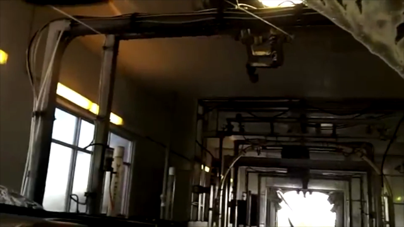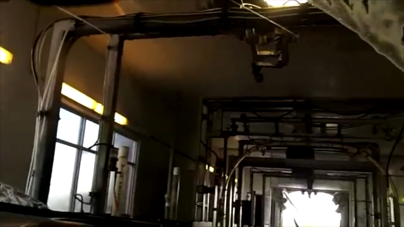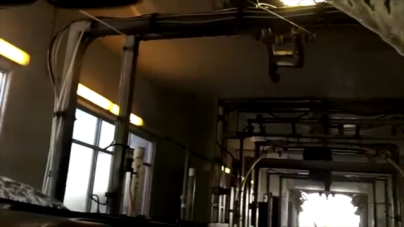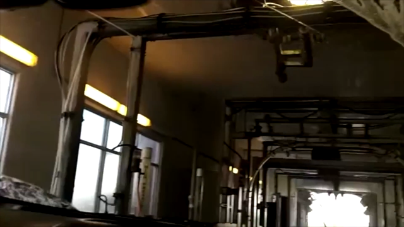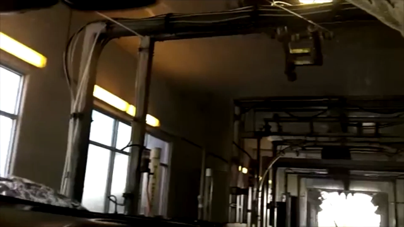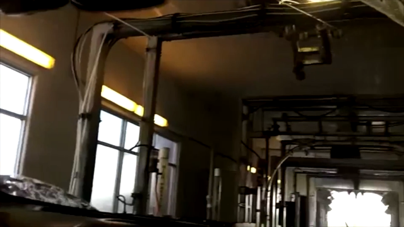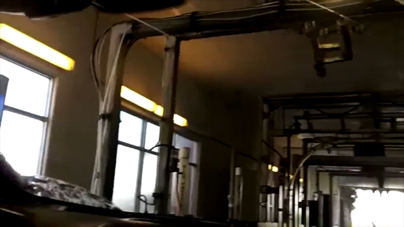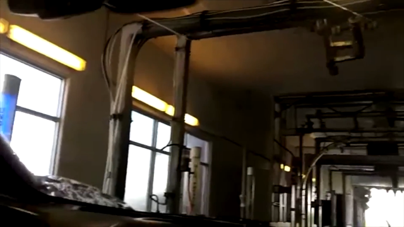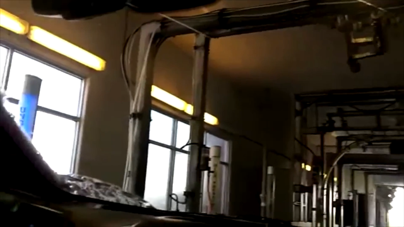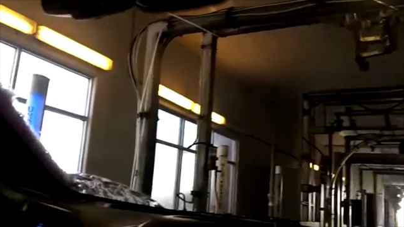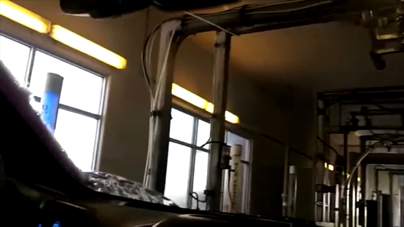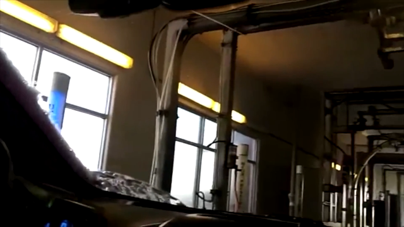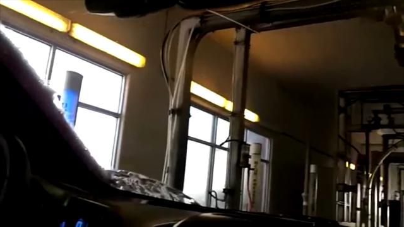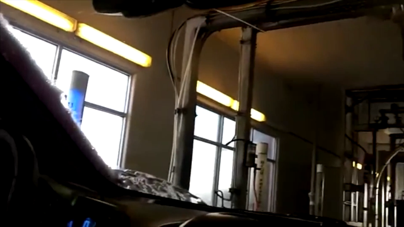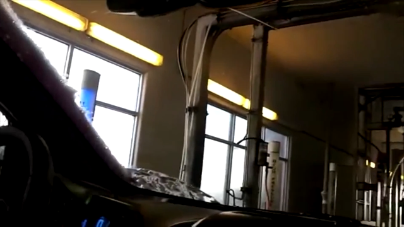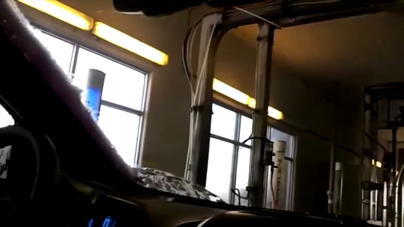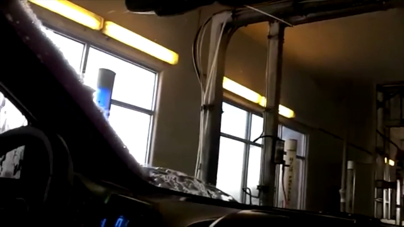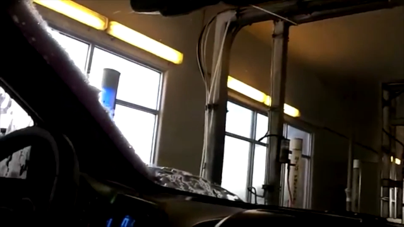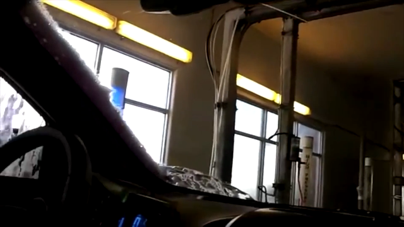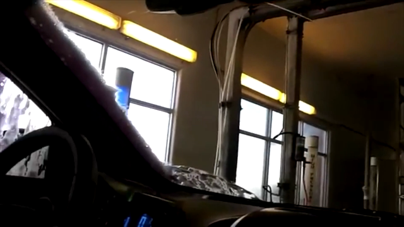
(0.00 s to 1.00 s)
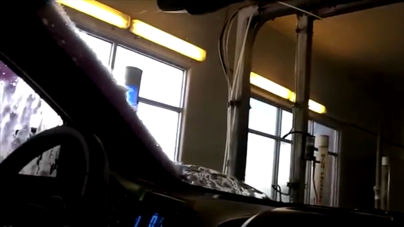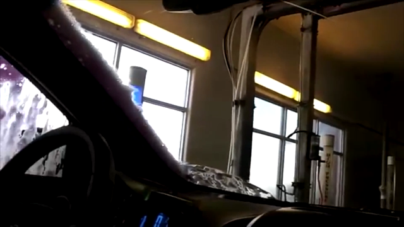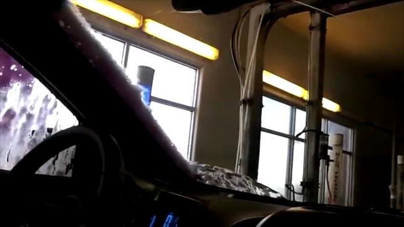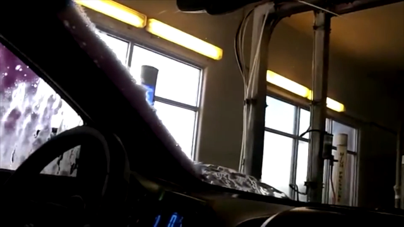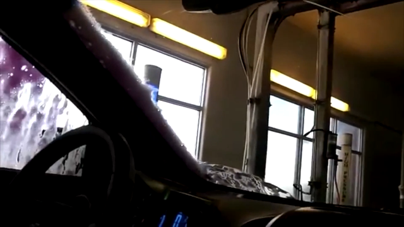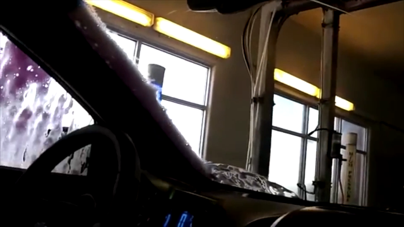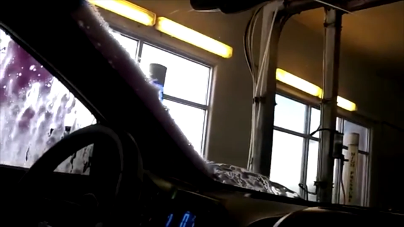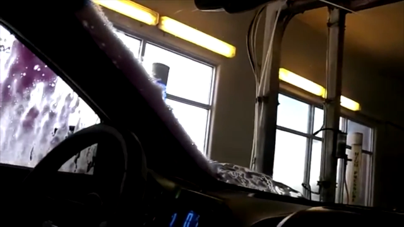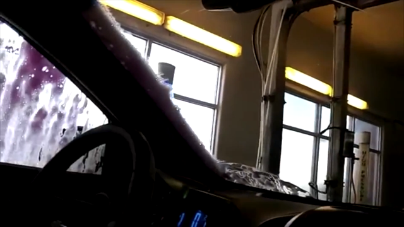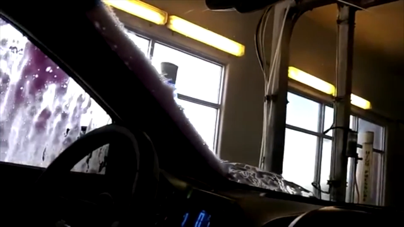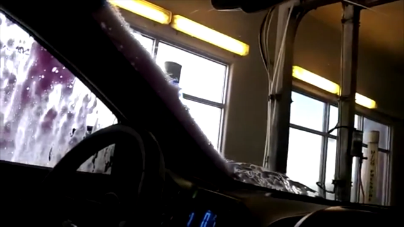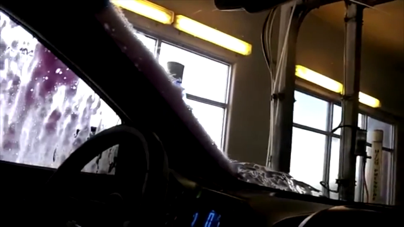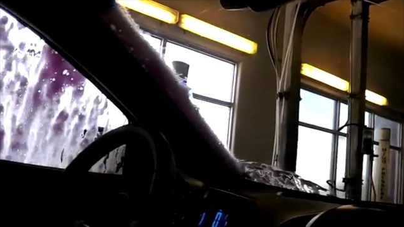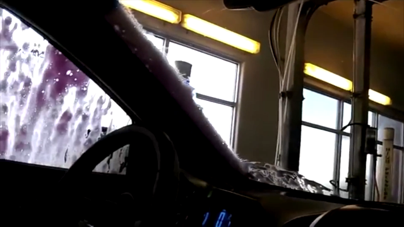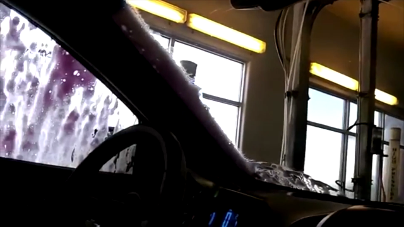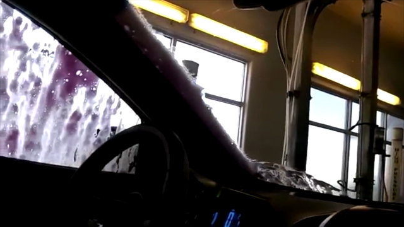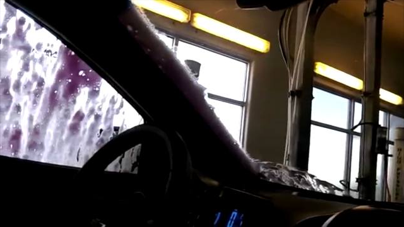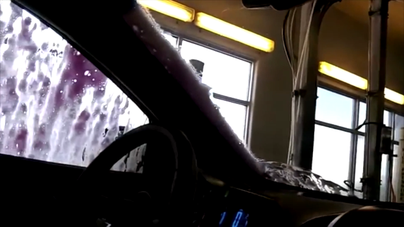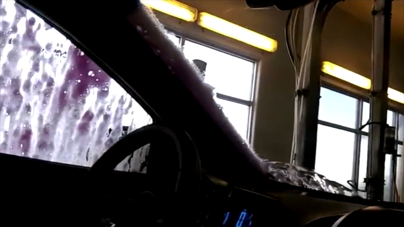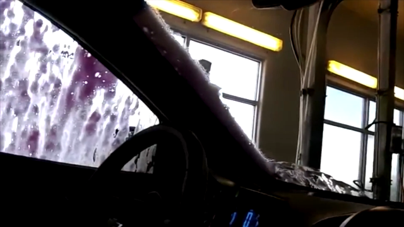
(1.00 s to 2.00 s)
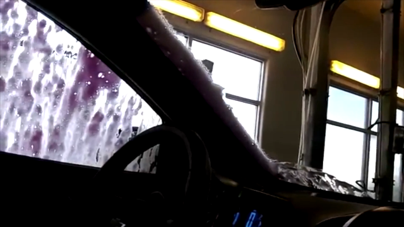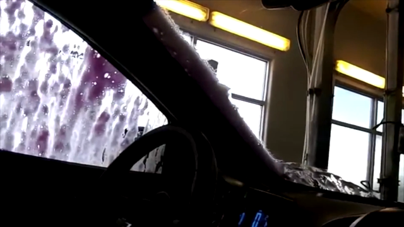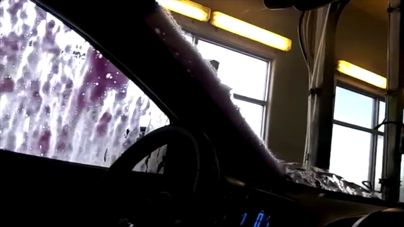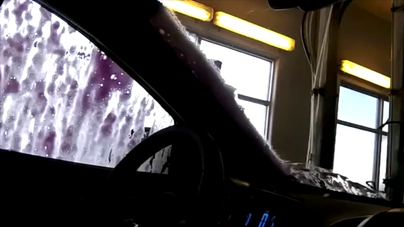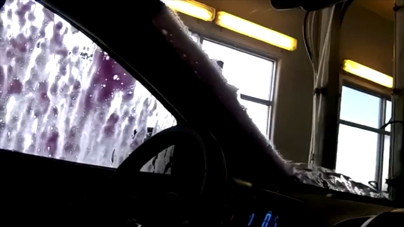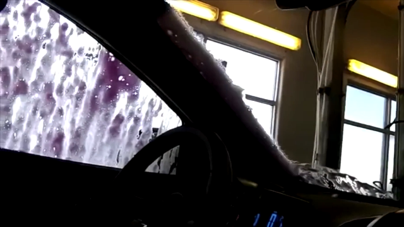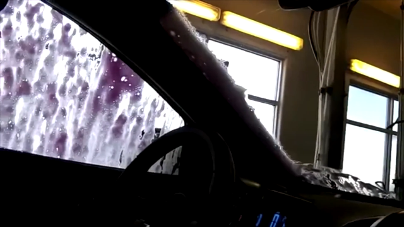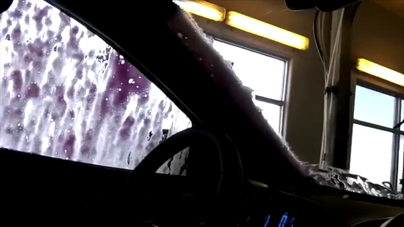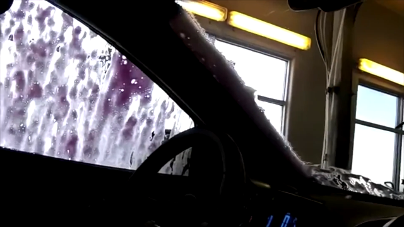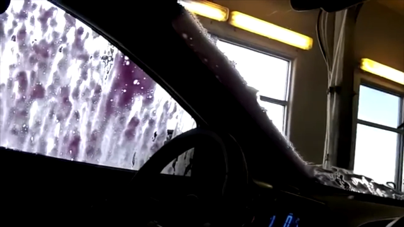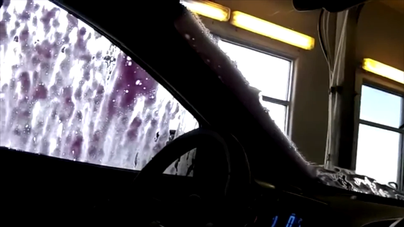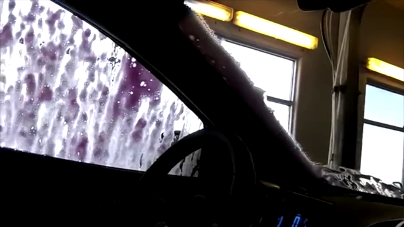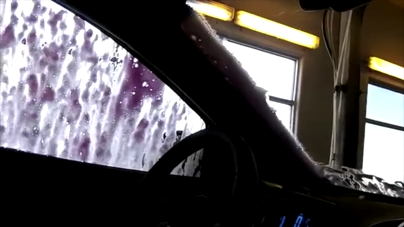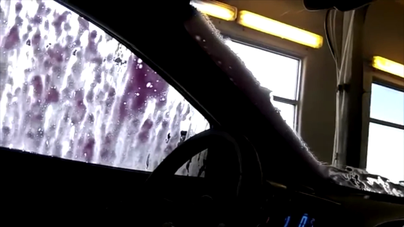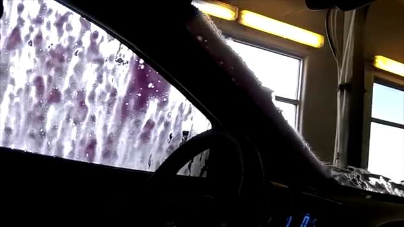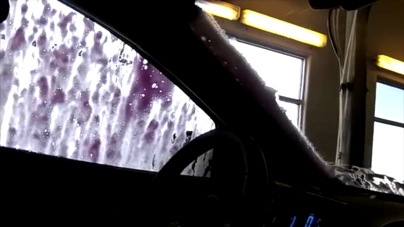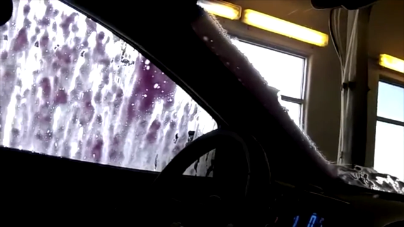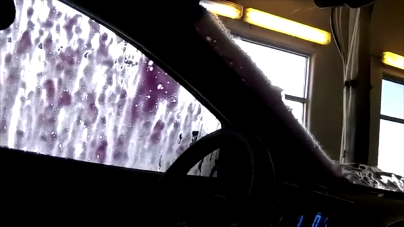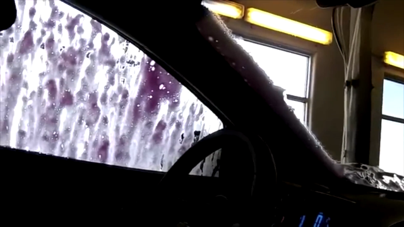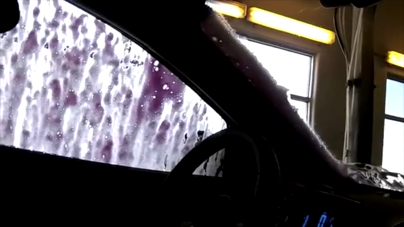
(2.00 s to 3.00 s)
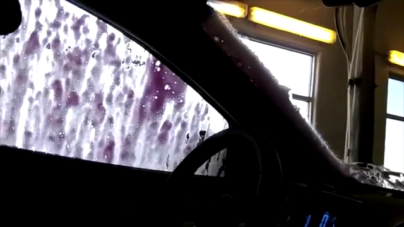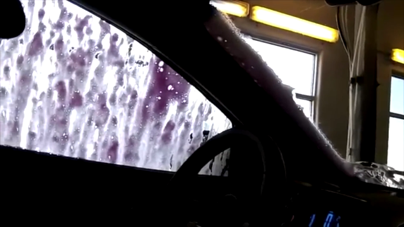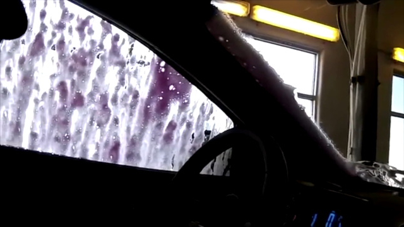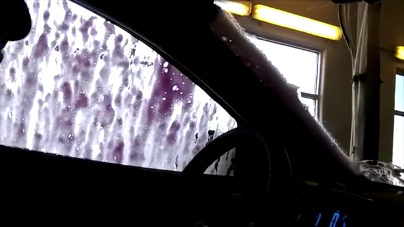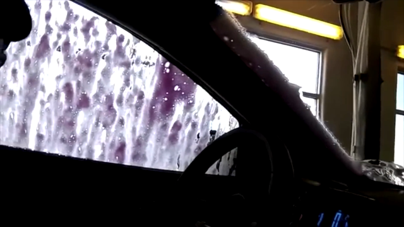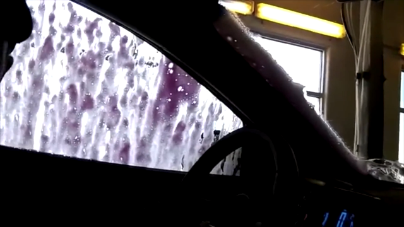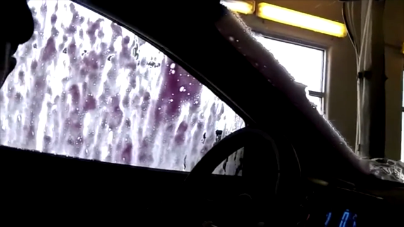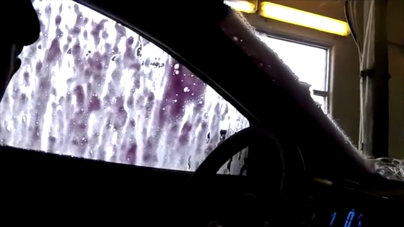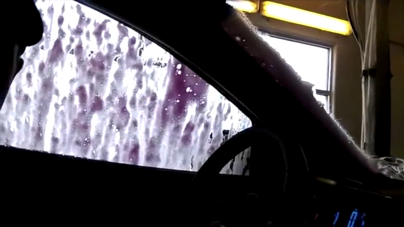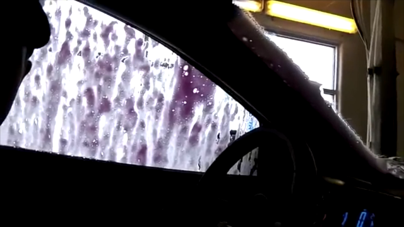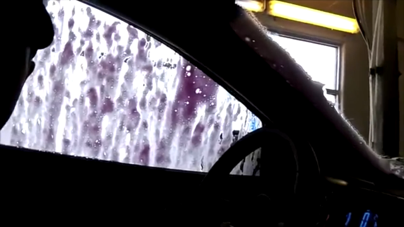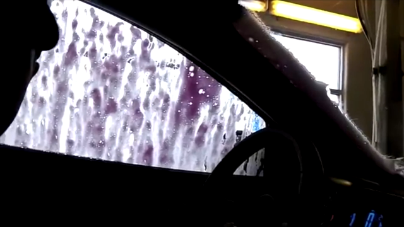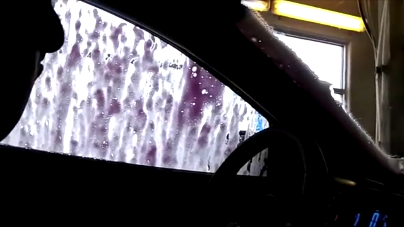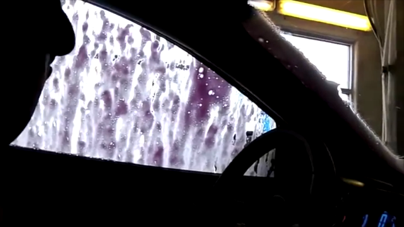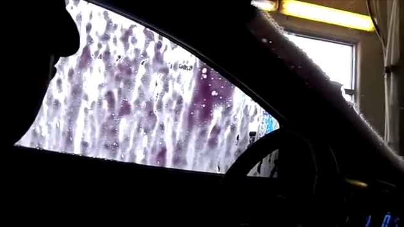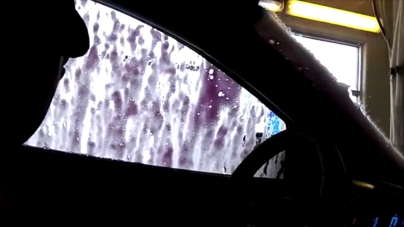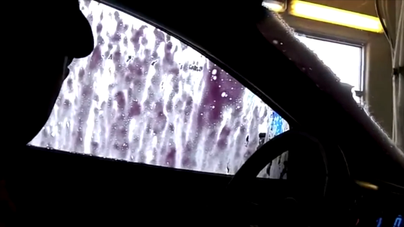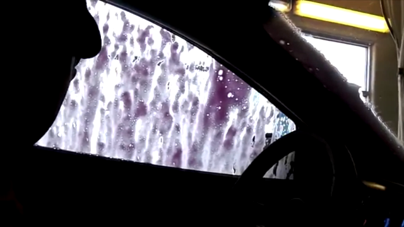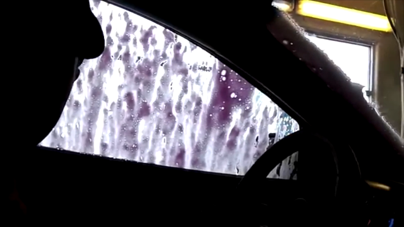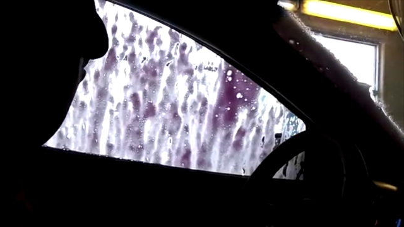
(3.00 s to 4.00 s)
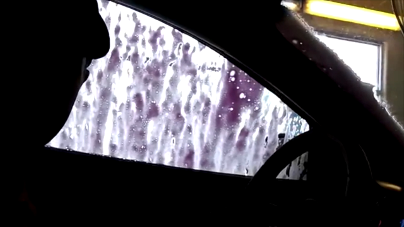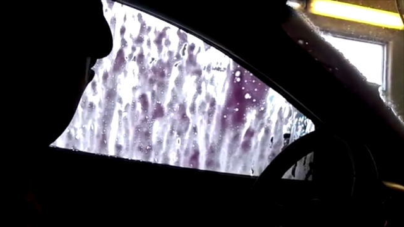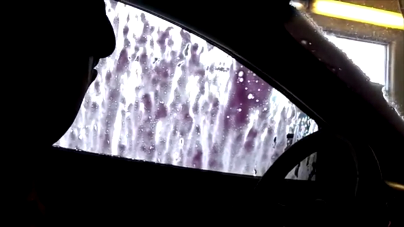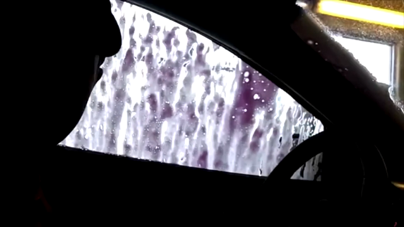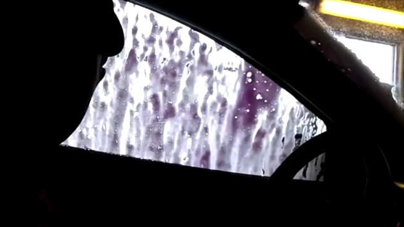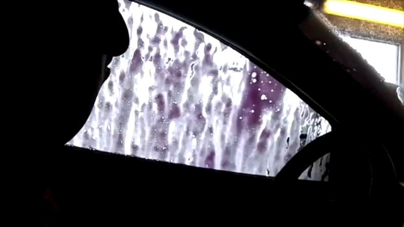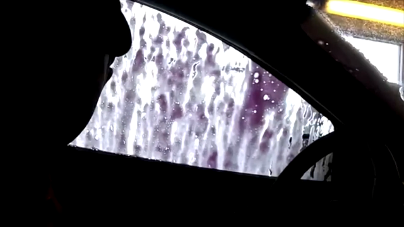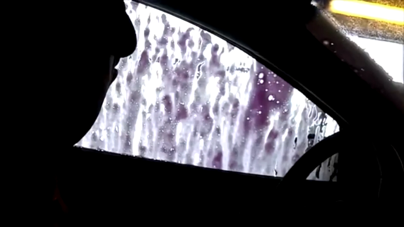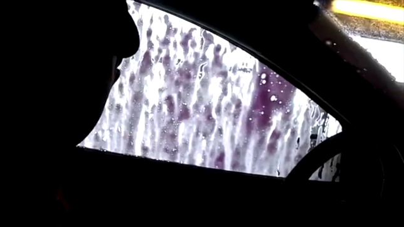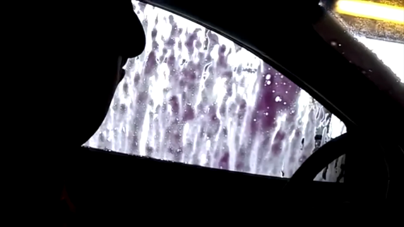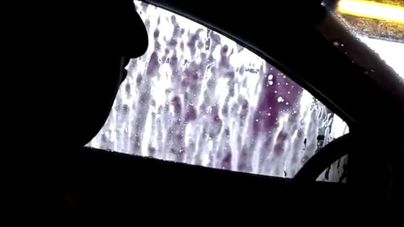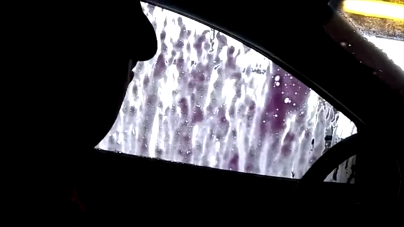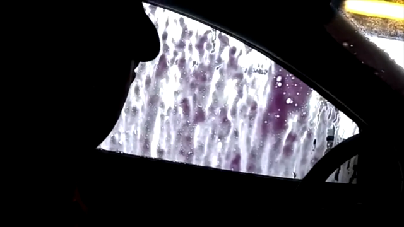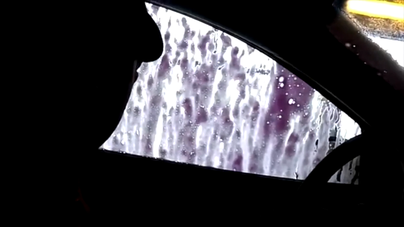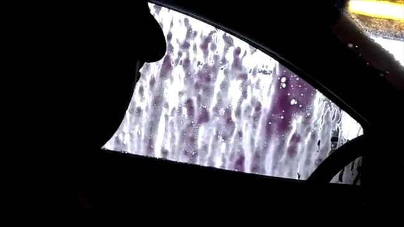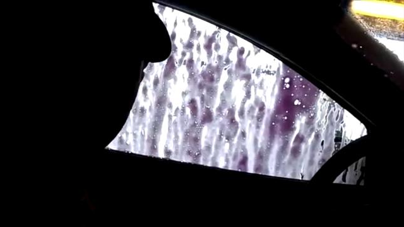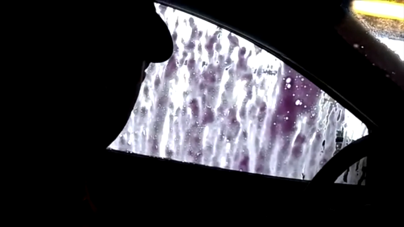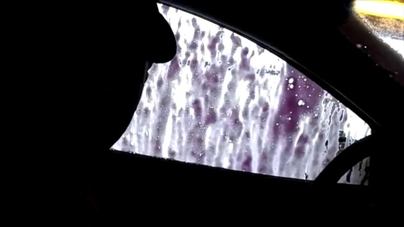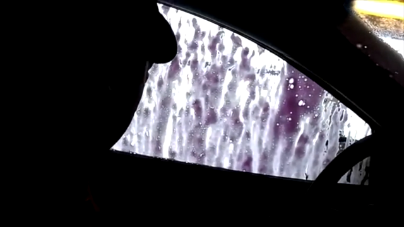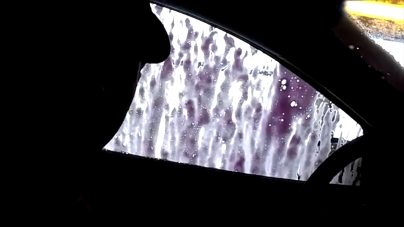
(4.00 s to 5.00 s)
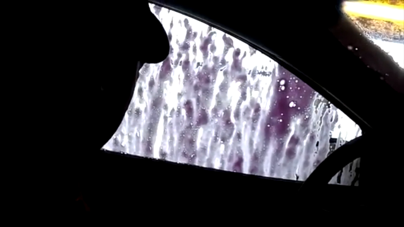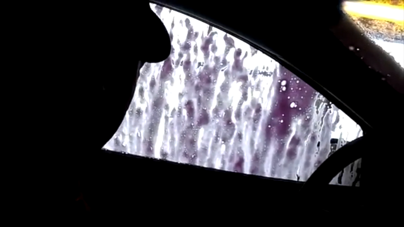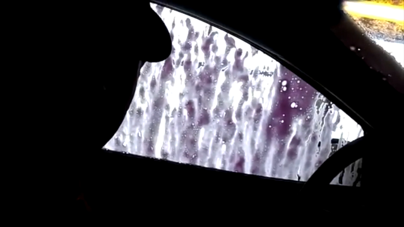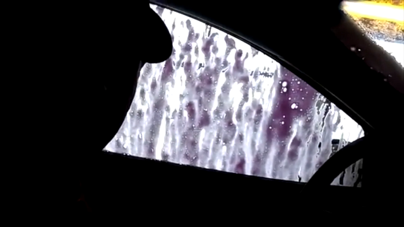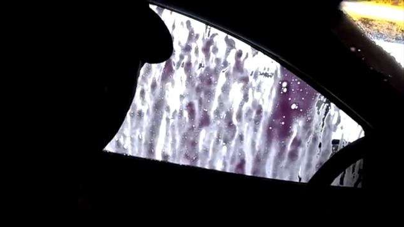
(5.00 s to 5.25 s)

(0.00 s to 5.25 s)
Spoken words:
(no speaker visible)